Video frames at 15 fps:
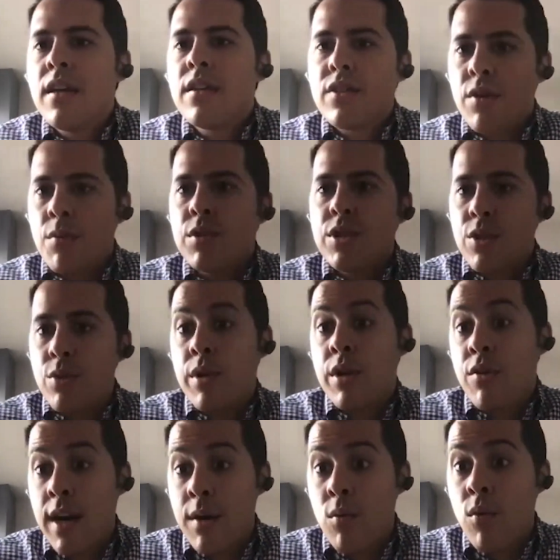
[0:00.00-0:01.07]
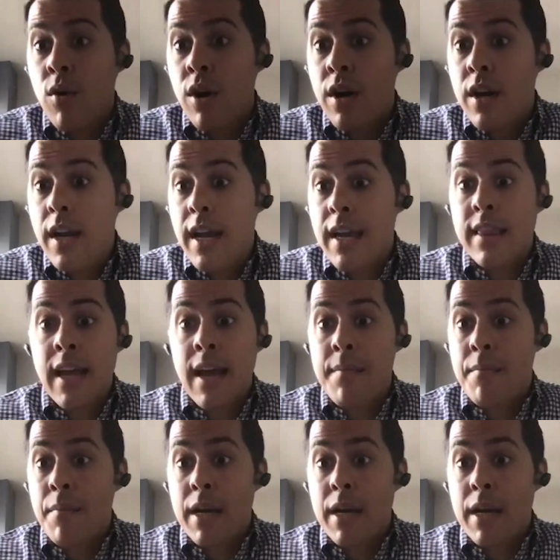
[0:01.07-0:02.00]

someone doing great work. And that might